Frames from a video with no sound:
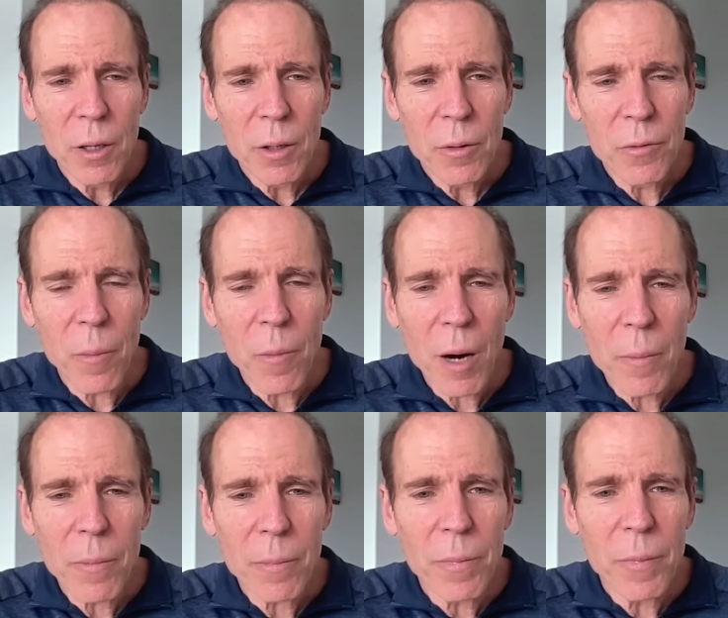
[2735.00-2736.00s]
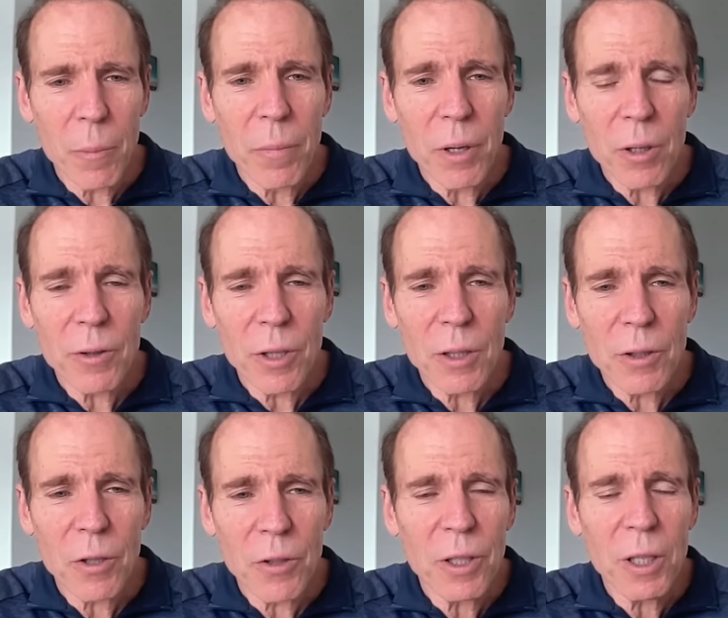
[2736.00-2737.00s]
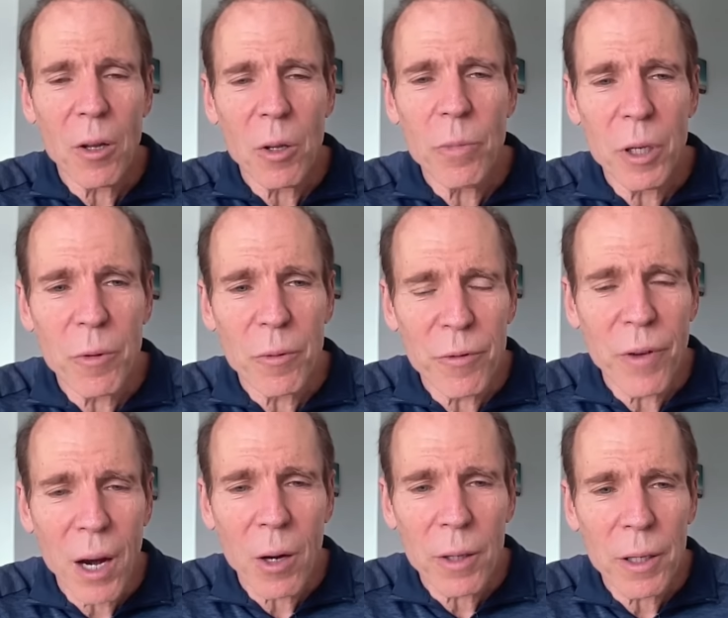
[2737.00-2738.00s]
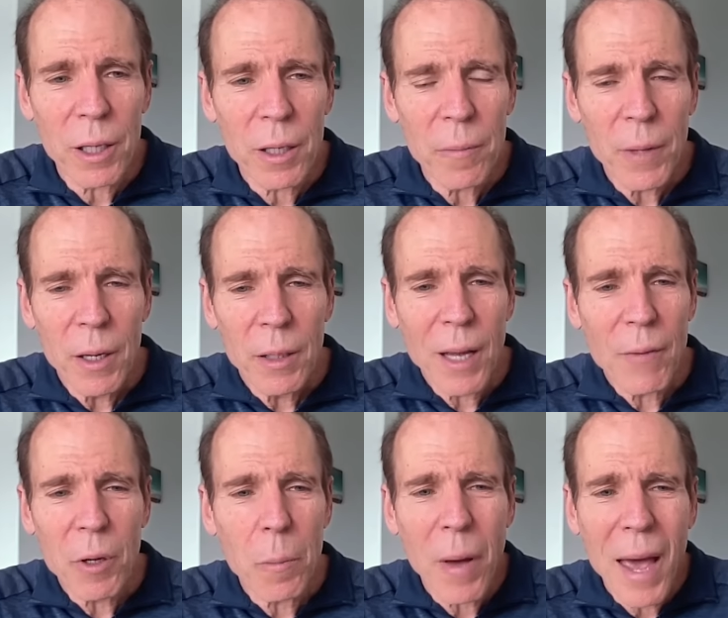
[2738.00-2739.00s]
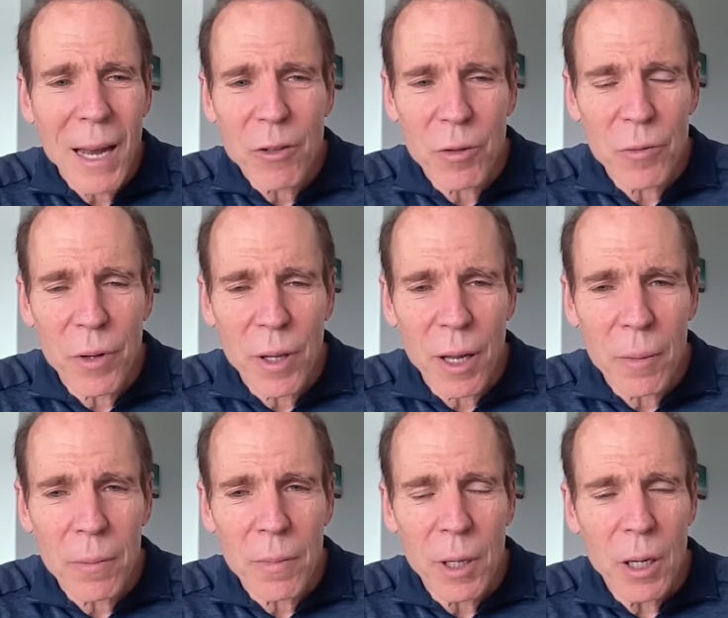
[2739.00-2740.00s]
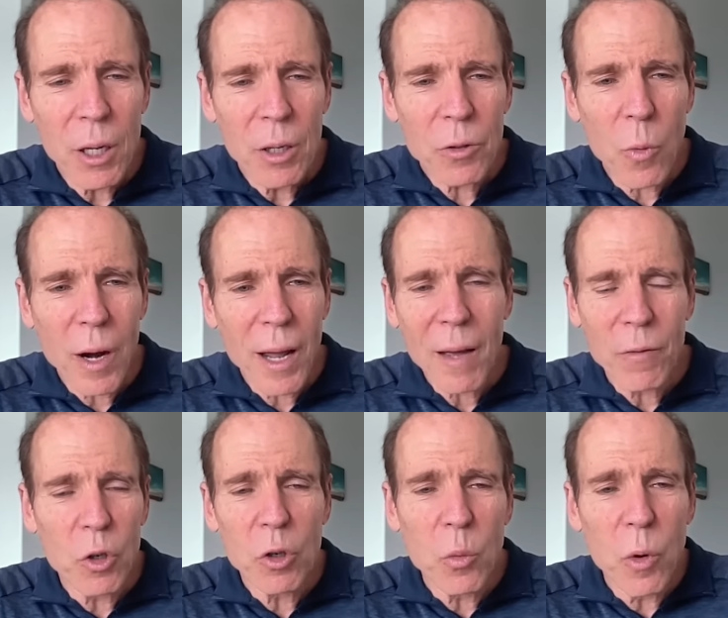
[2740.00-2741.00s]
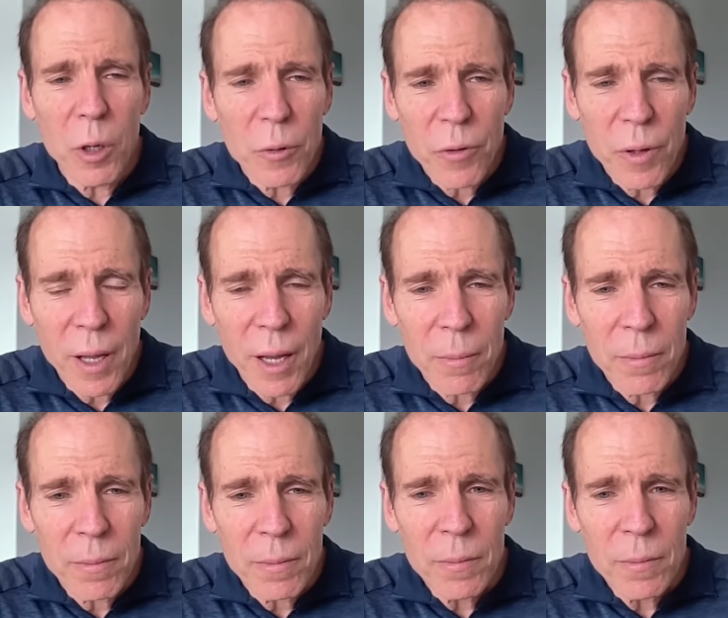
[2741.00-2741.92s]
from our ability to see other people fairly, to have compassion for them, to want to have goodwill for them,